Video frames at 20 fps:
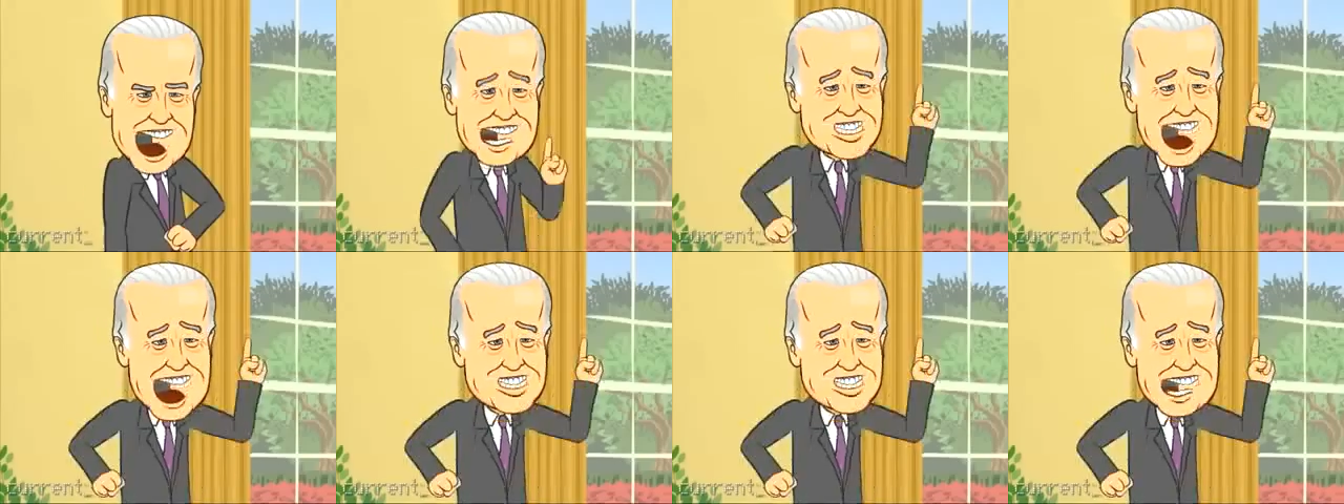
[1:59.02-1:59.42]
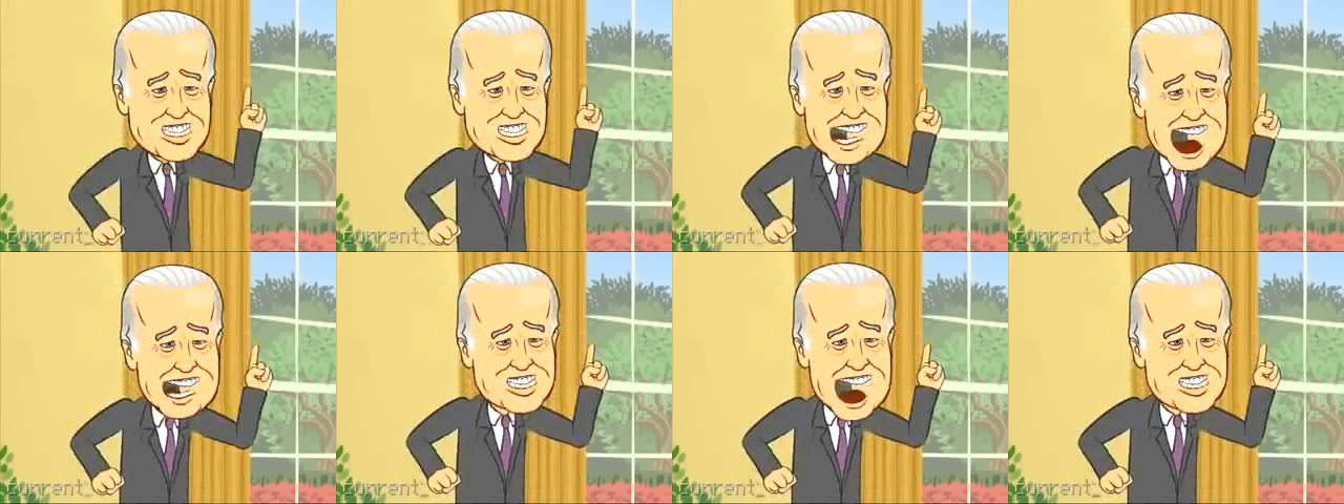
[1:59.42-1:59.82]
I got
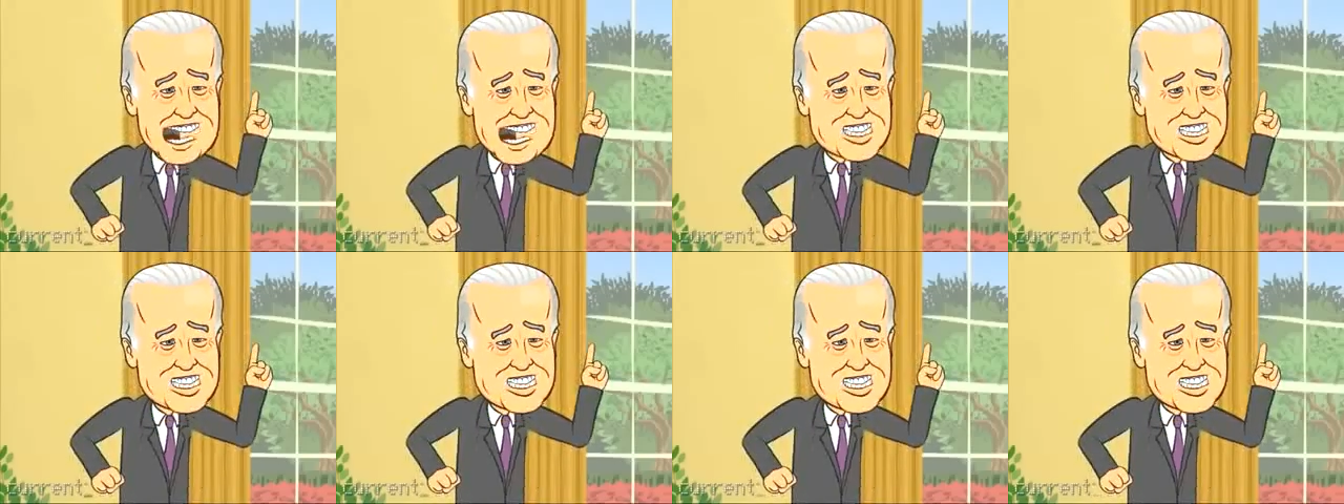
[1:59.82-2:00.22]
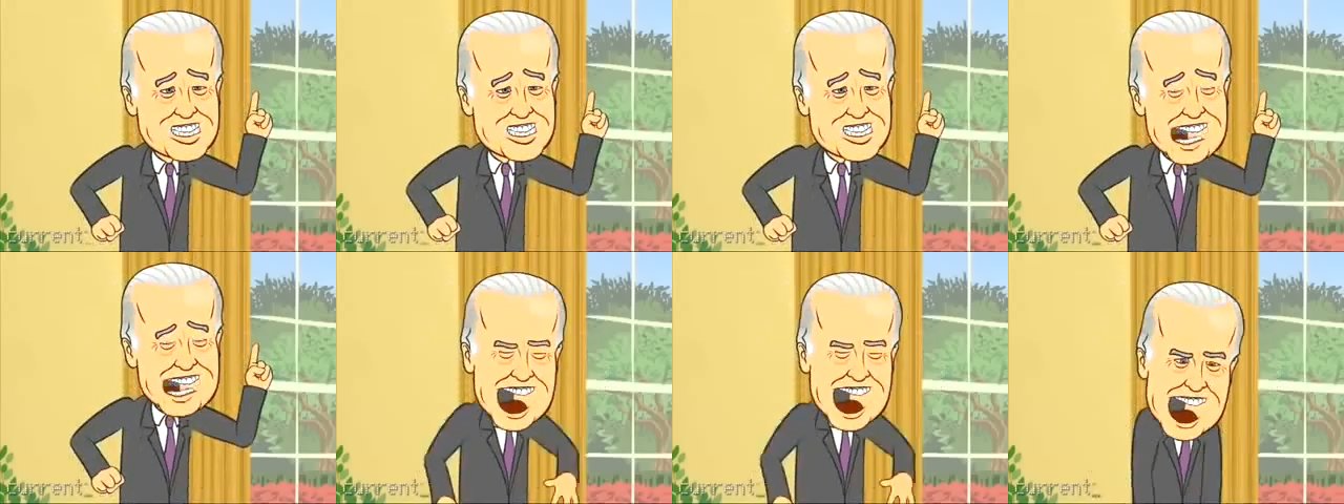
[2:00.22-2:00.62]
it, I got it.
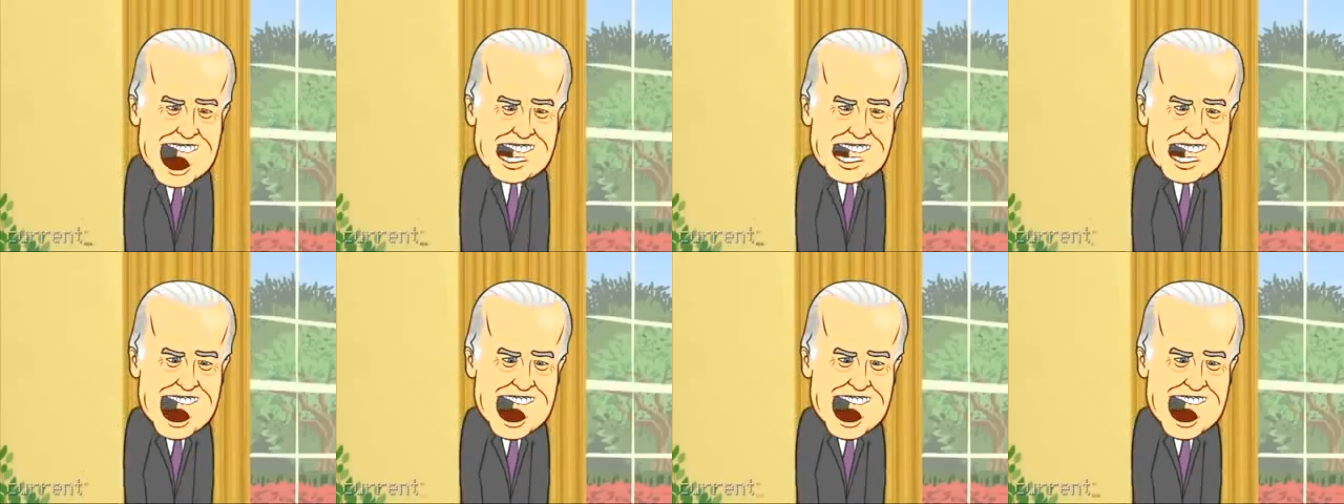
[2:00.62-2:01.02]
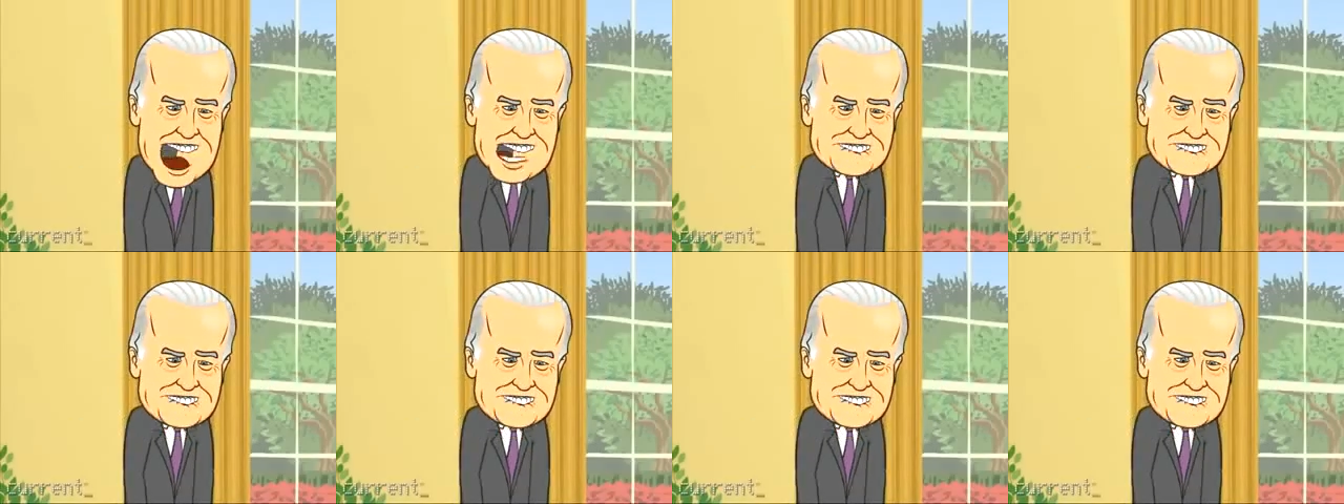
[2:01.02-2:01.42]
I
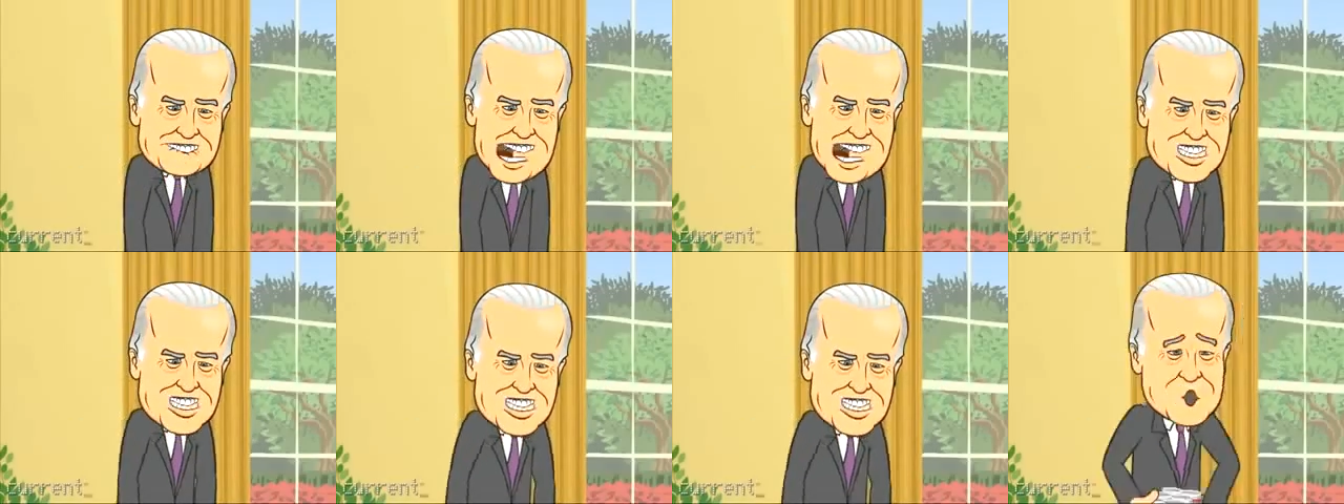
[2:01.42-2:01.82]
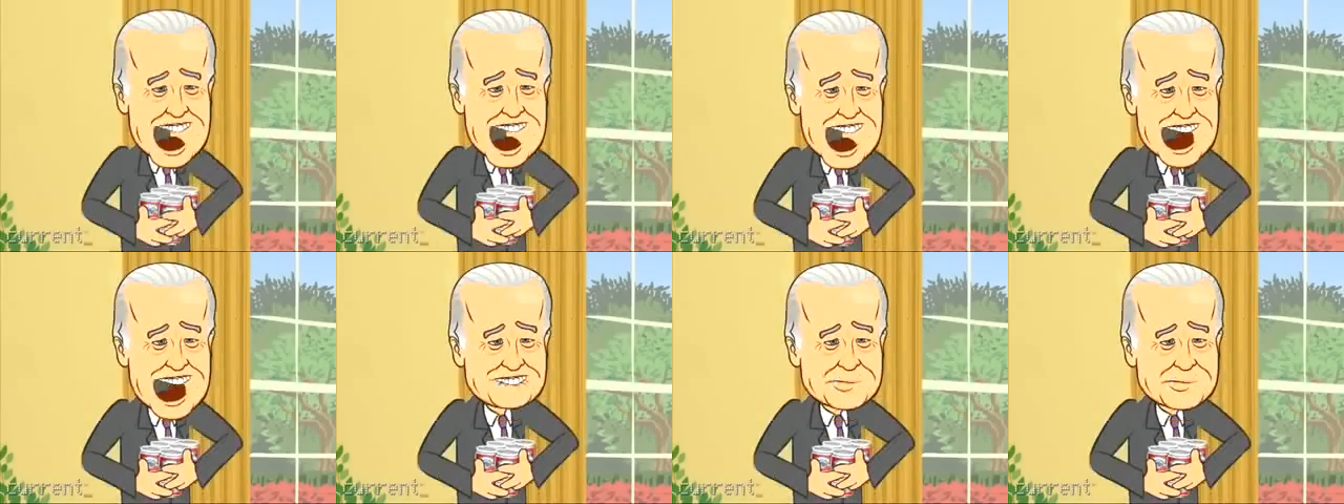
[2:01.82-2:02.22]
have a
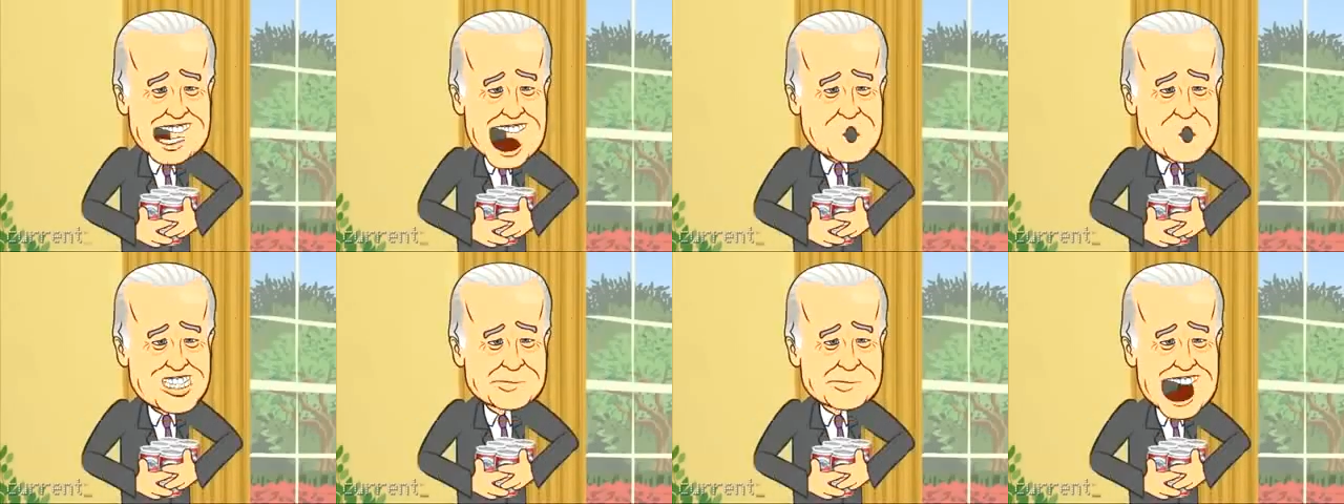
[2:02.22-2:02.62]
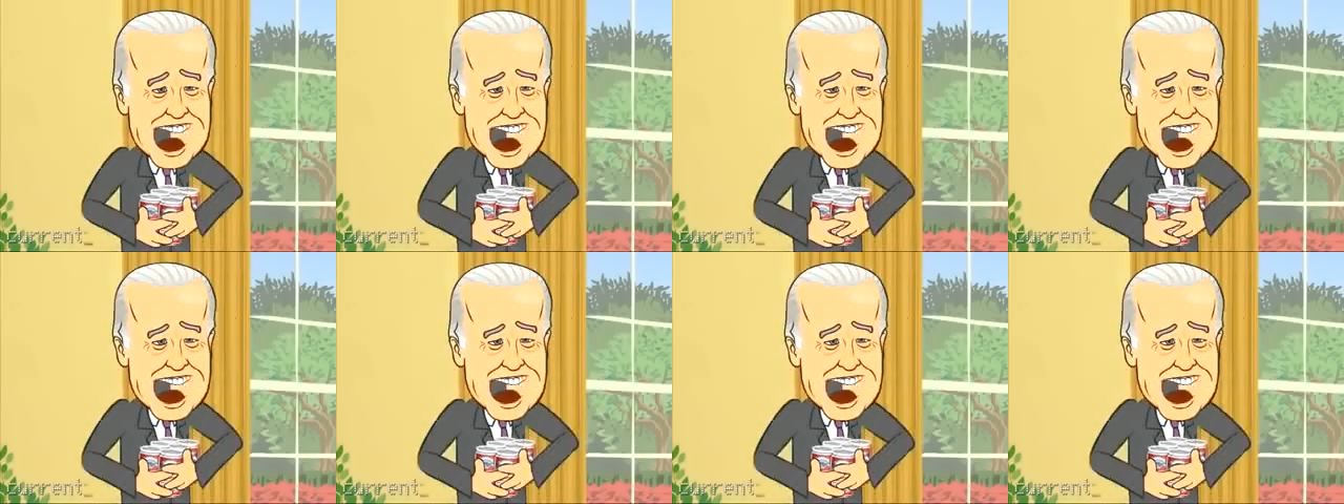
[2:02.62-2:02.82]
12-part